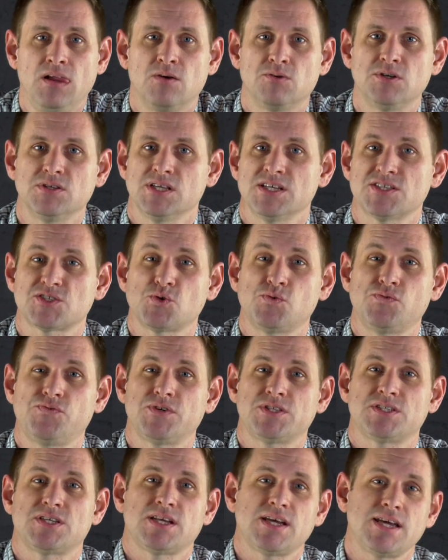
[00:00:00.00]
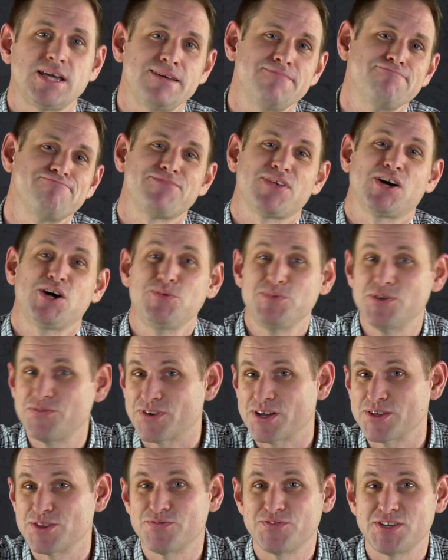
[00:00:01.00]
Well, that's all for today. I hope you
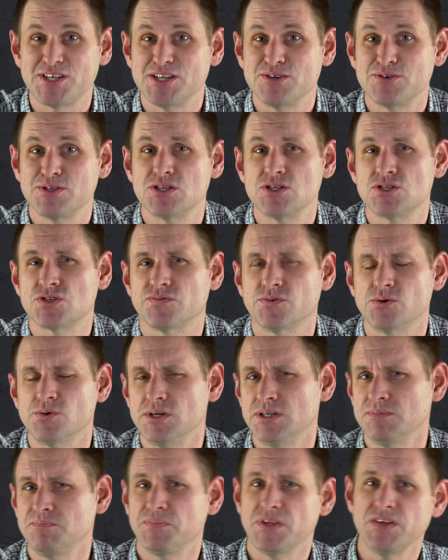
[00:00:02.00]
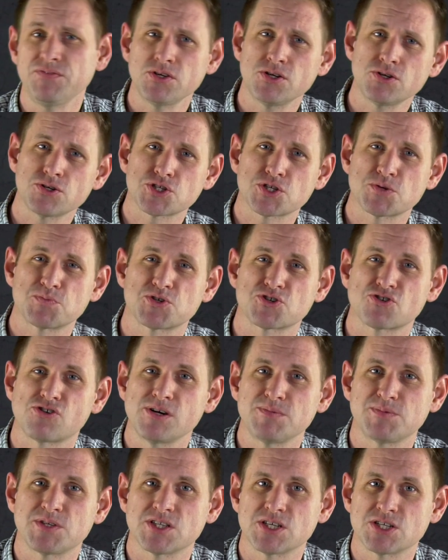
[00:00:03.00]
found the video useful, and if you're not
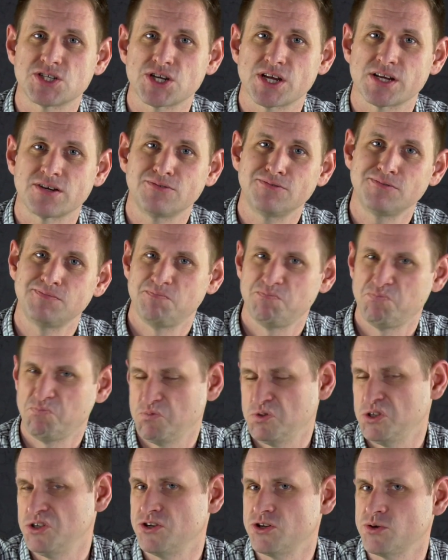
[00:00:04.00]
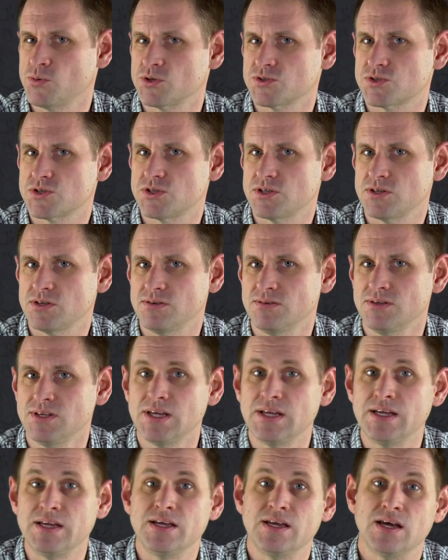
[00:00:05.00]
subscribed to the channel, you know what to do.
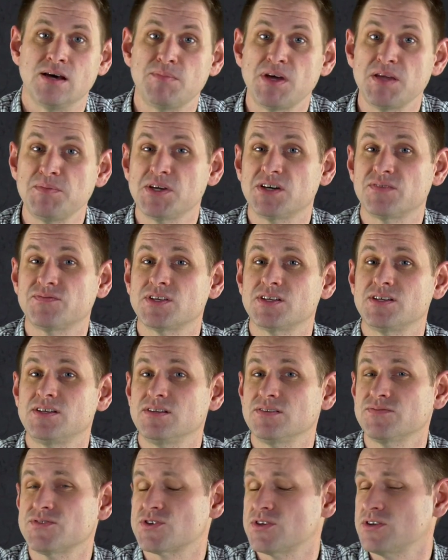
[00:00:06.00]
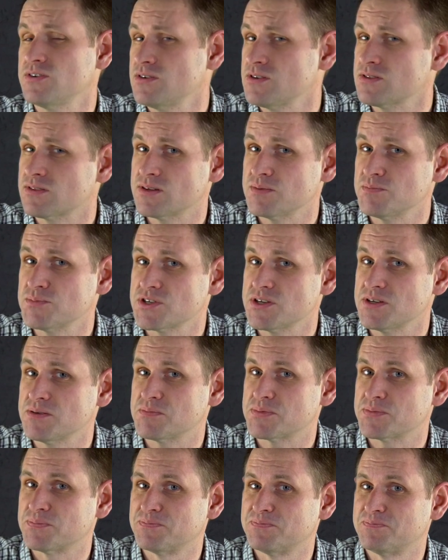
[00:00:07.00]
And maybe I've done enough to earn a thumbs
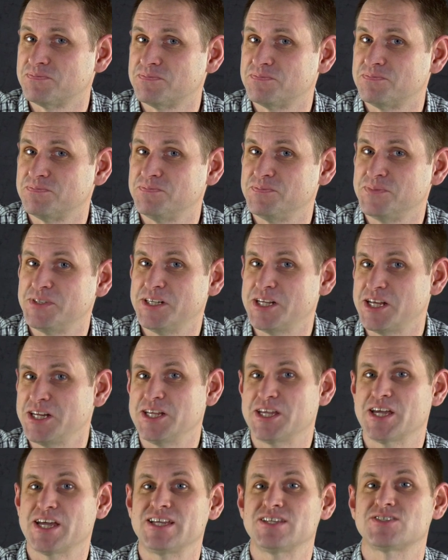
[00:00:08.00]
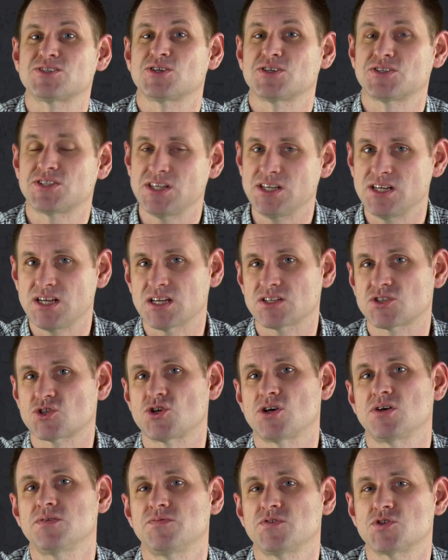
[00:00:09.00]
up. In any case, I'll see you next
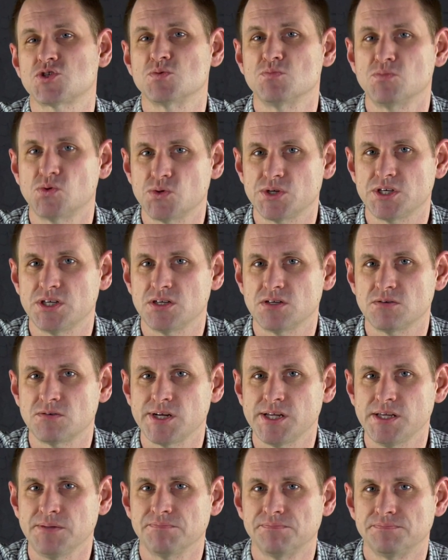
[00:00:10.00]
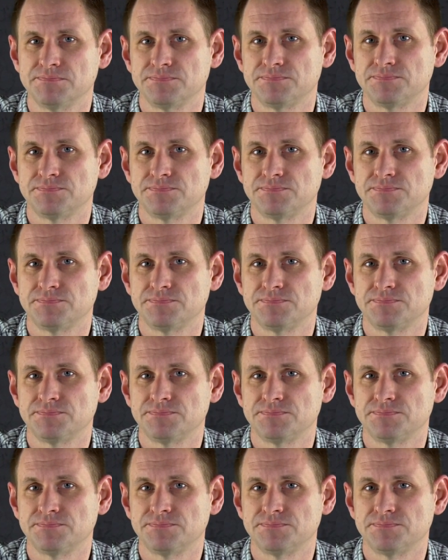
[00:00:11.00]
time for some more geekery.